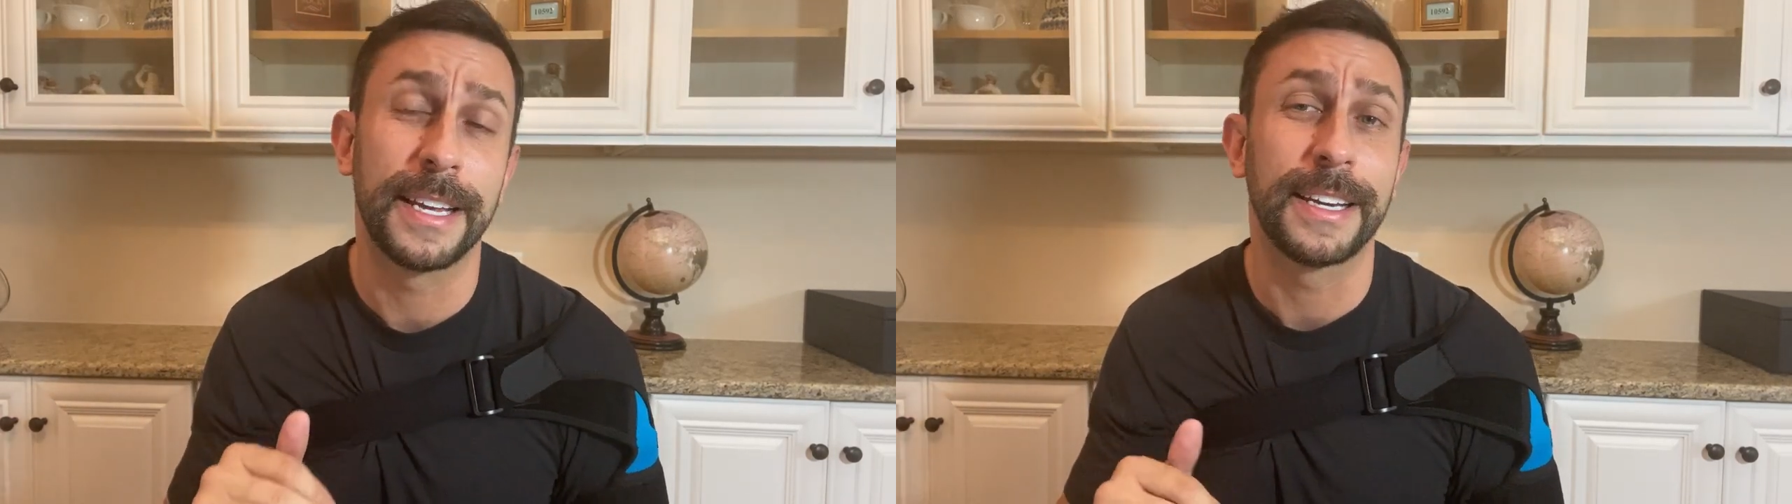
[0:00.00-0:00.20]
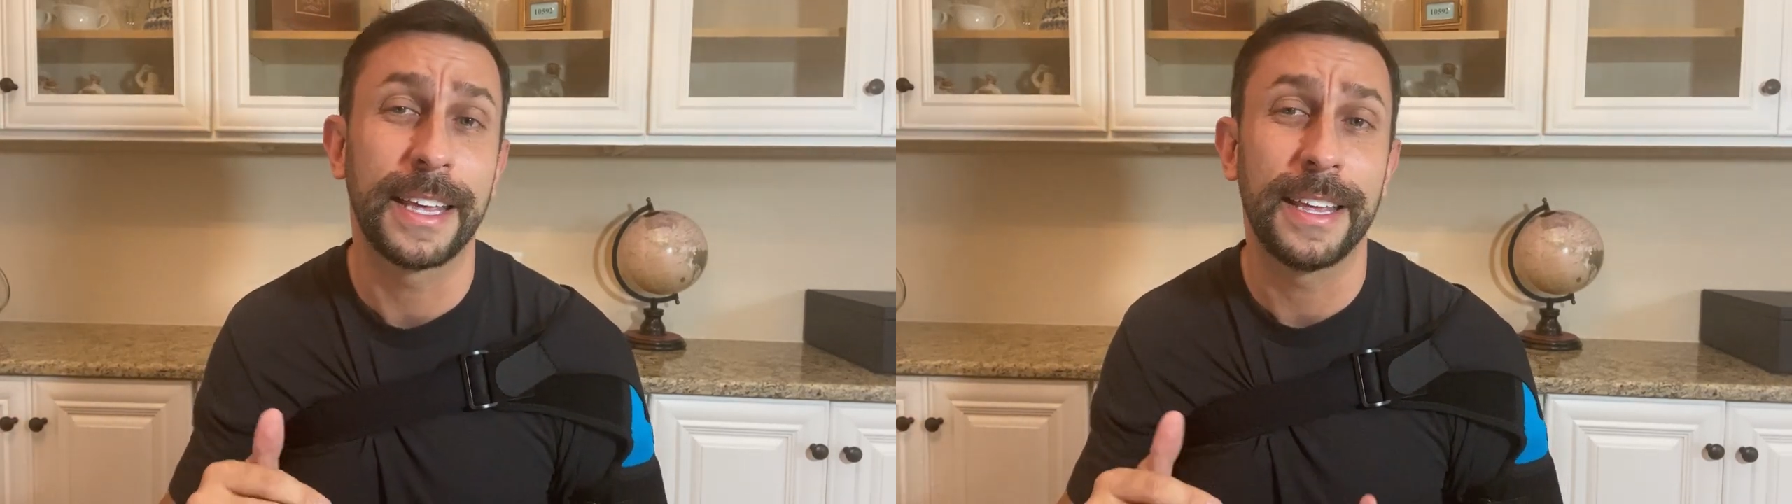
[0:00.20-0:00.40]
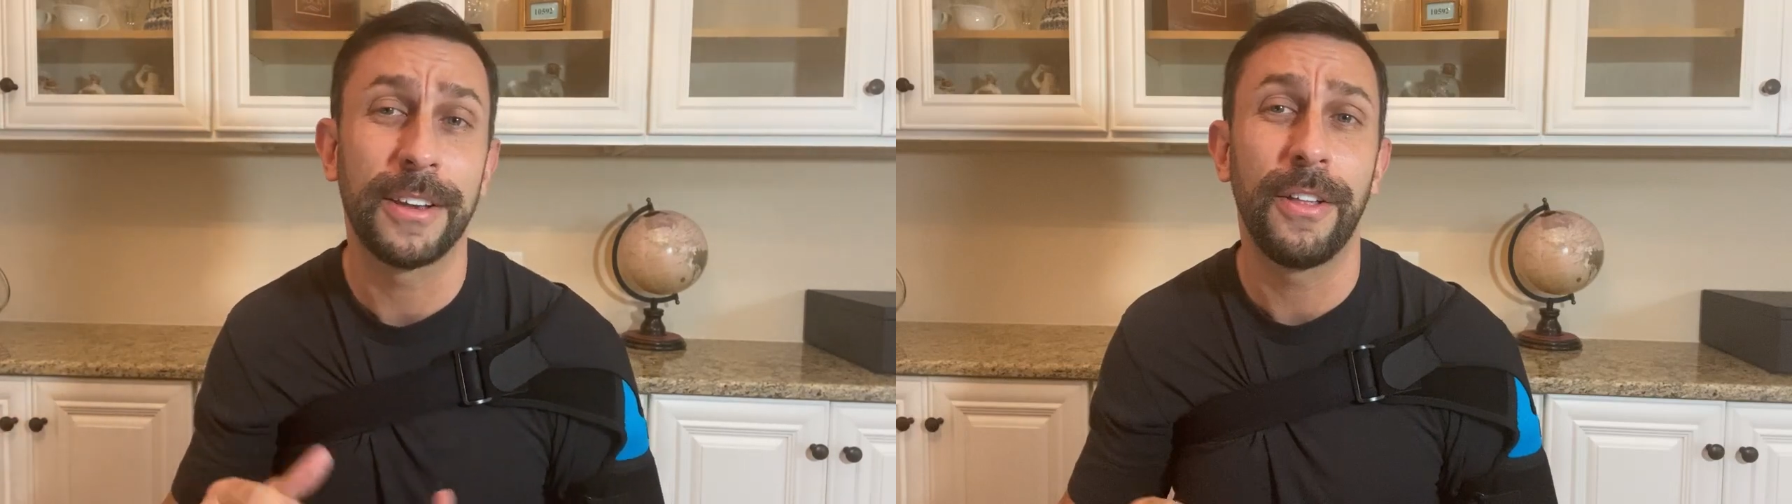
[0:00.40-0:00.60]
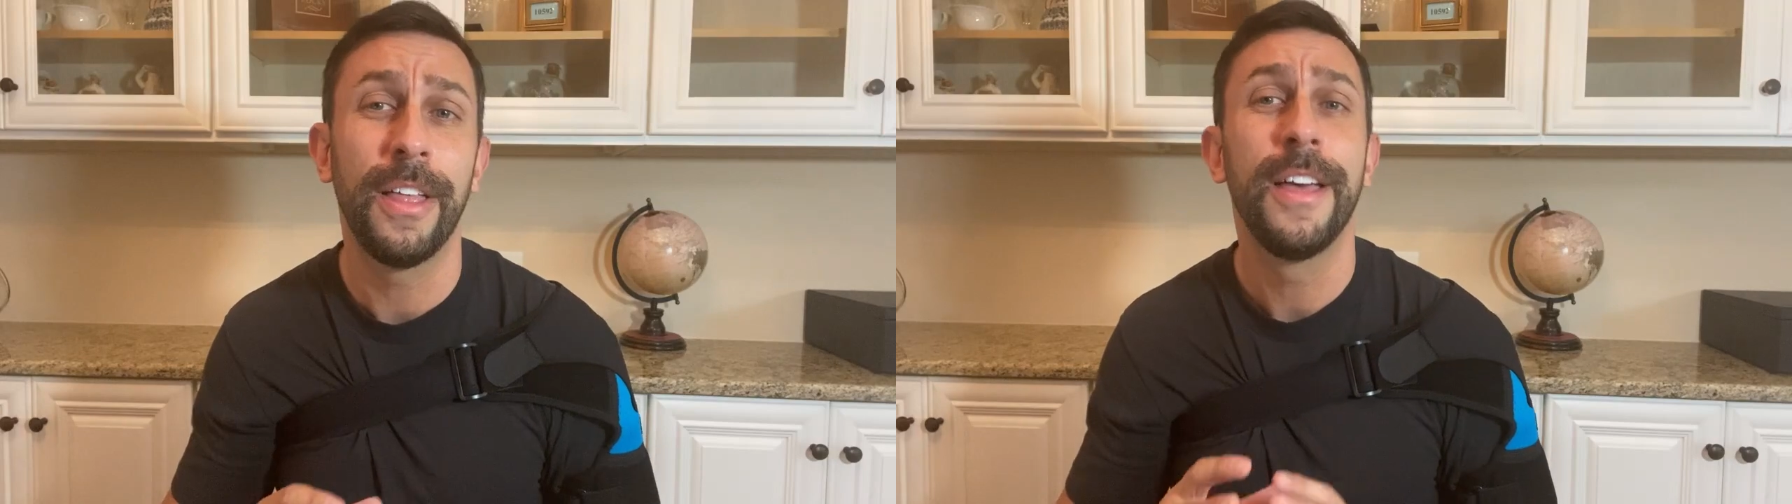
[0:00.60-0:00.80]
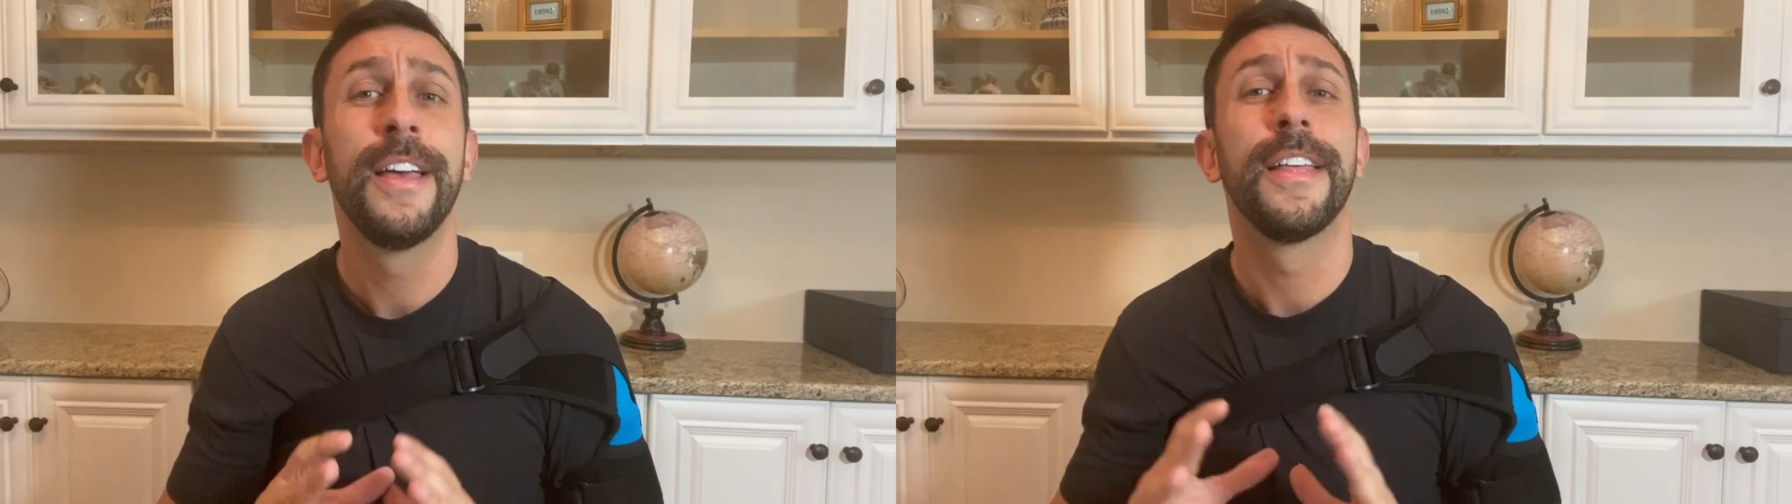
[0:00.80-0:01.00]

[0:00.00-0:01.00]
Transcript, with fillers: on Kindle.